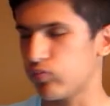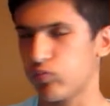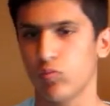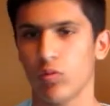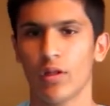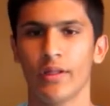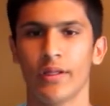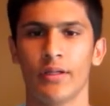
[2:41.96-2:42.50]

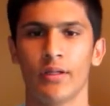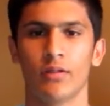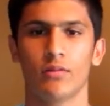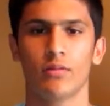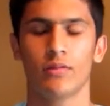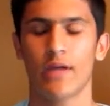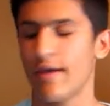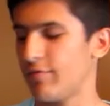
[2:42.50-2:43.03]
really
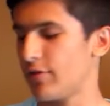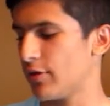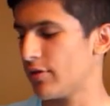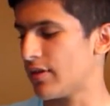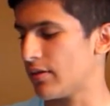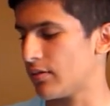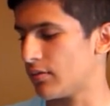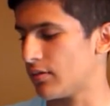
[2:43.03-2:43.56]
heavier
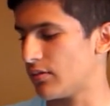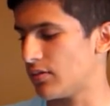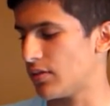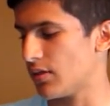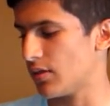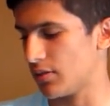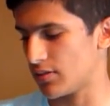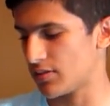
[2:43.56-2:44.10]
than
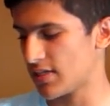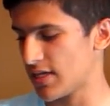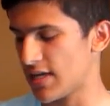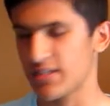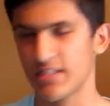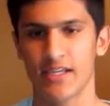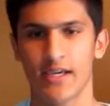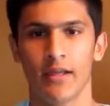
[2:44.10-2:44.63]
the
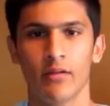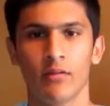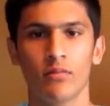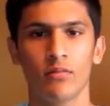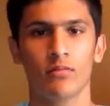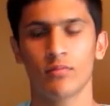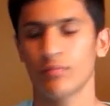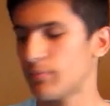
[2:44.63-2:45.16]
Tantien
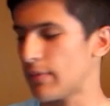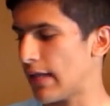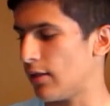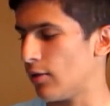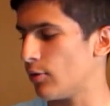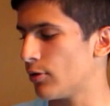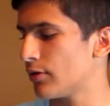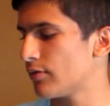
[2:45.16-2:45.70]
by
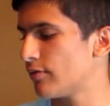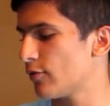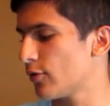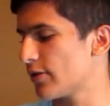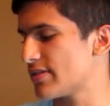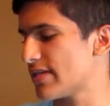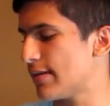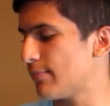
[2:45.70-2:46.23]
Loaded,
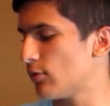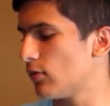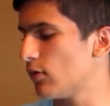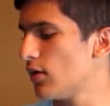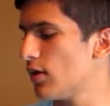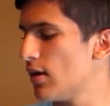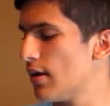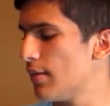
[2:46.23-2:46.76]
for
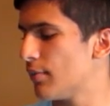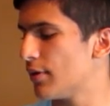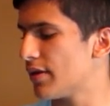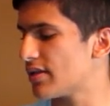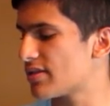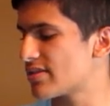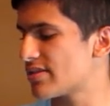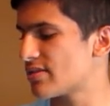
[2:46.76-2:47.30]
example, but
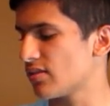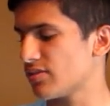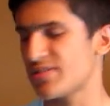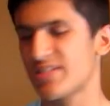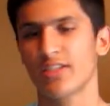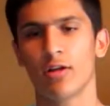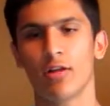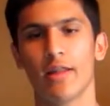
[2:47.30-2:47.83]
it's
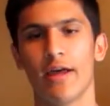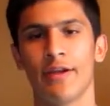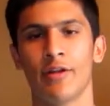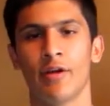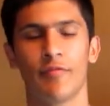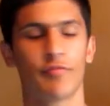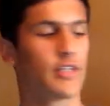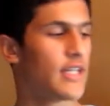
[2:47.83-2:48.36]
still light
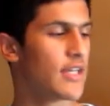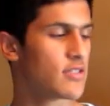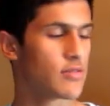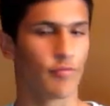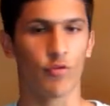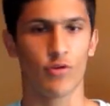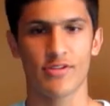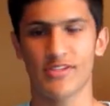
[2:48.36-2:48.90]
enough to get
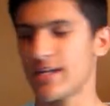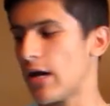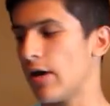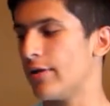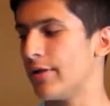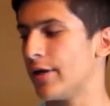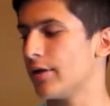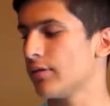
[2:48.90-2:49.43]
some
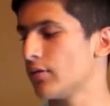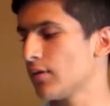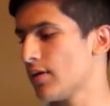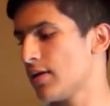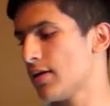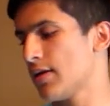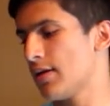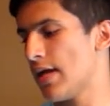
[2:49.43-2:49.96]
freestyle in there.
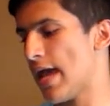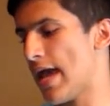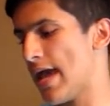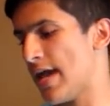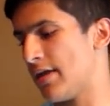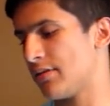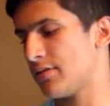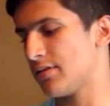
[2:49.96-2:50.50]

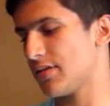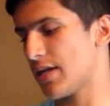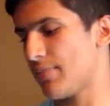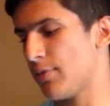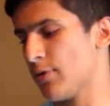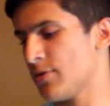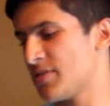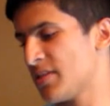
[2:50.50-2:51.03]
And
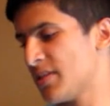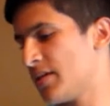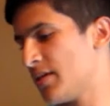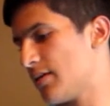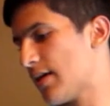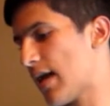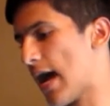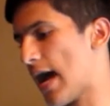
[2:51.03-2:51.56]

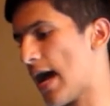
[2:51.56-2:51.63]
personally,